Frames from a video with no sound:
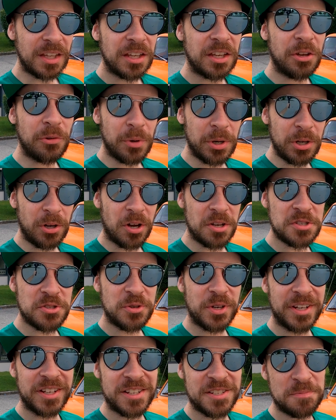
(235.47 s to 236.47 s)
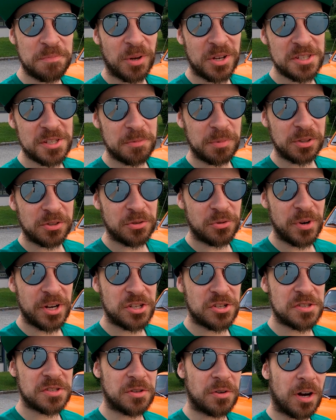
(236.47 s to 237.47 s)
Here in Austria, it is possible to
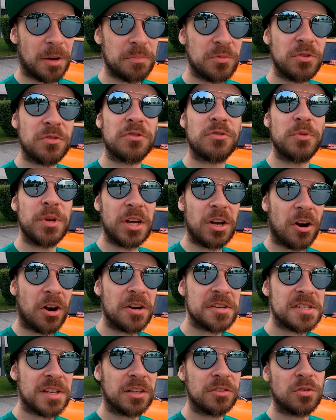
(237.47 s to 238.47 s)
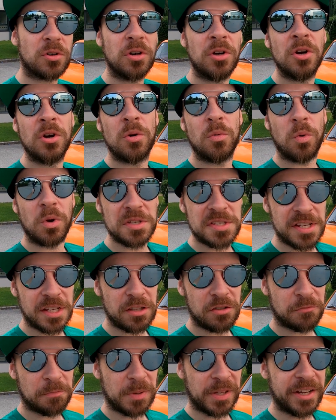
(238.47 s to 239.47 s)
register up to 3 cars under one
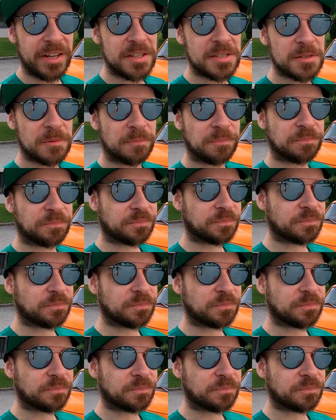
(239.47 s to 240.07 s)
set of plates.